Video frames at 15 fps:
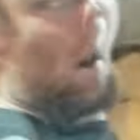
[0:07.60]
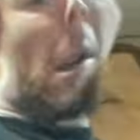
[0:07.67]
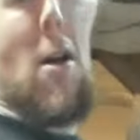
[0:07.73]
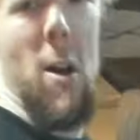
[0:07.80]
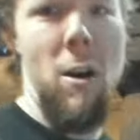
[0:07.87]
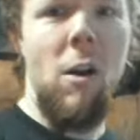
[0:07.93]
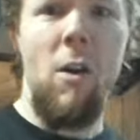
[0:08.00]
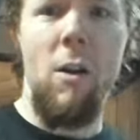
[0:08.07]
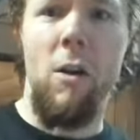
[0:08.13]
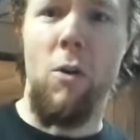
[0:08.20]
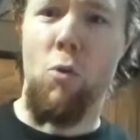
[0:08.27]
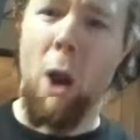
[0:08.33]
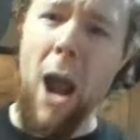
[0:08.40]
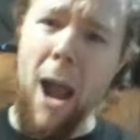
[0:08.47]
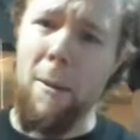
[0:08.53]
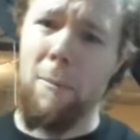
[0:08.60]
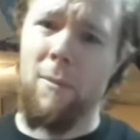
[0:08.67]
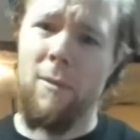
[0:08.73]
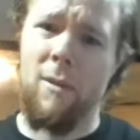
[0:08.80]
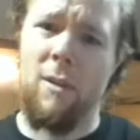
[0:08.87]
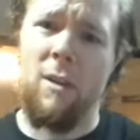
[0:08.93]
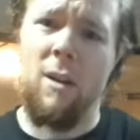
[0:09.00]
you can crap!
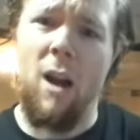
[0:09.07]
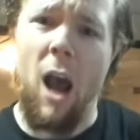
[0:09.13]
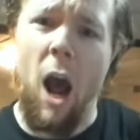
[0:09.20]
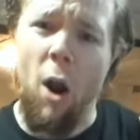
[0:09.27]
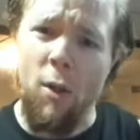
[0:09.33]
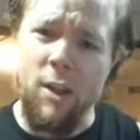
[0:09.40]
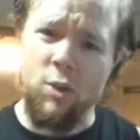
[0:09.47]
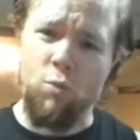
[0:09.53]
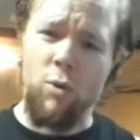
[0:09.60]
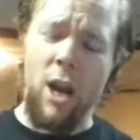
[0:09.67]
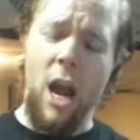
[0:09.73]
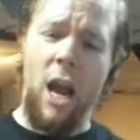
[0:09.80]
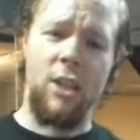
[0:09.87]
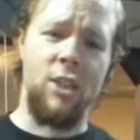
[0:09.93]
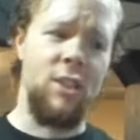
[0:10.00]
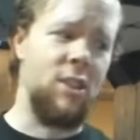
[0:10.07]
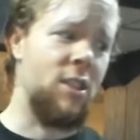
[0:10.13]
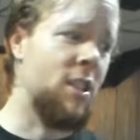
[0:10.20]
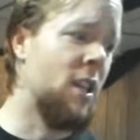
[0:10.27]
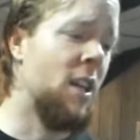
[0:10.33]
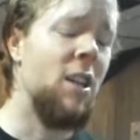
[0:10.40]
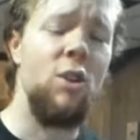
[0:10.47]
these
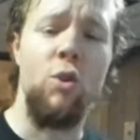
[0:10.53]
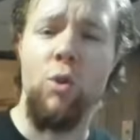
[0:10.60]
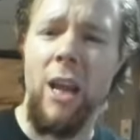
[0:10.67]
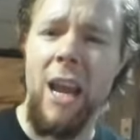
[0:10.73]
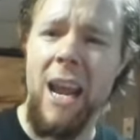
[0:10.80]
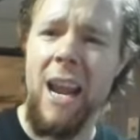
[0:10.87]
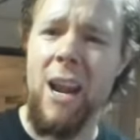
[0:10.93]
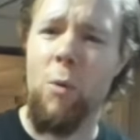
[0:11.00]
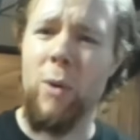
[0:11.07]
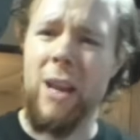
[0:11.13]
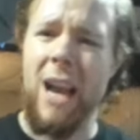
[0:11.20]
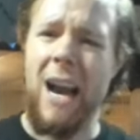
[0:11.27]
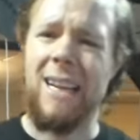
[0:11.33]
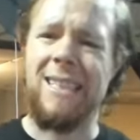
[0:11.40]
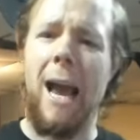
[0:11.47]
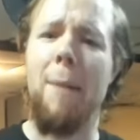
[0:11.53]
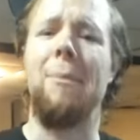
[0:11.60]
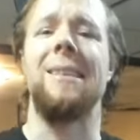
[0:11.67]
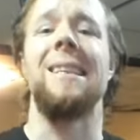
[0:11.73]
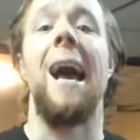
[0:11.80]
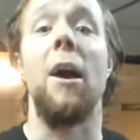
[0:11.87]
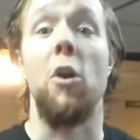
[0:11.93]
reactions. Today we got Tom
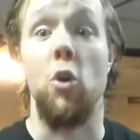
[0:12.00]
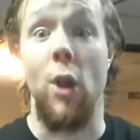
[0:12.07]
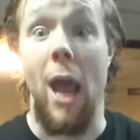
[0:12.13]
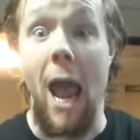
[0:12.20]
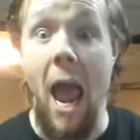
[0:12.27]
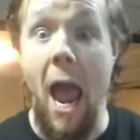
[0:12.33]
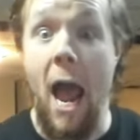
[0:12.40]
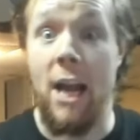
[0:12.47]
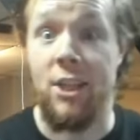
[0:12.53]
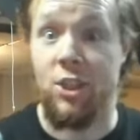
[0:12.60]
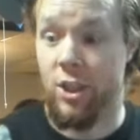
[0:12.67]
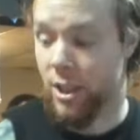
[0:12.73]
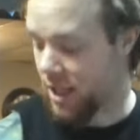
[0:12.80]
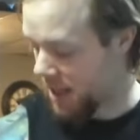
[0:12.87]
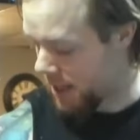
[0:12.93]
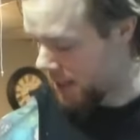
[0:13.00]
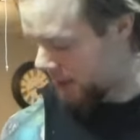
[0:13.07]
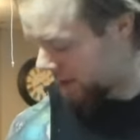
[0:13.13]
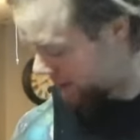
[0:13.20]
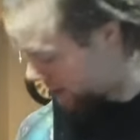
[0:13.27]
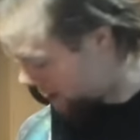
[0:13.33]
MacDonald ashes.